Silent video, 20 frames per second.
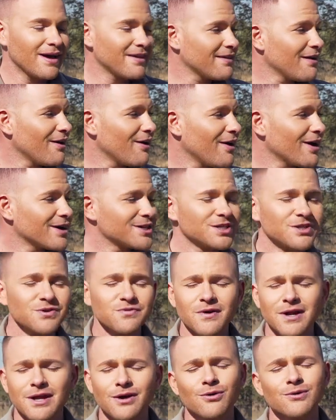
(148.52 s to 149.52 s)
and they are actually
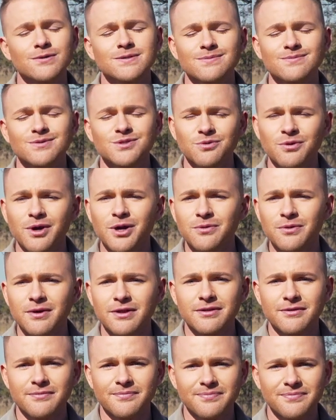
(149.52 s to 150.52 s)
really awesome to work
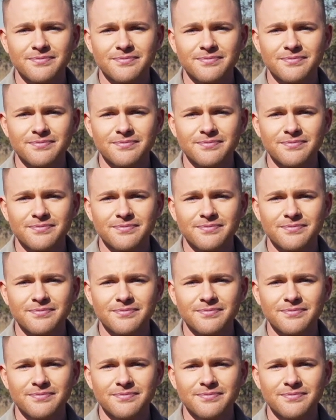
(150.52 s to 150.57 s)
with.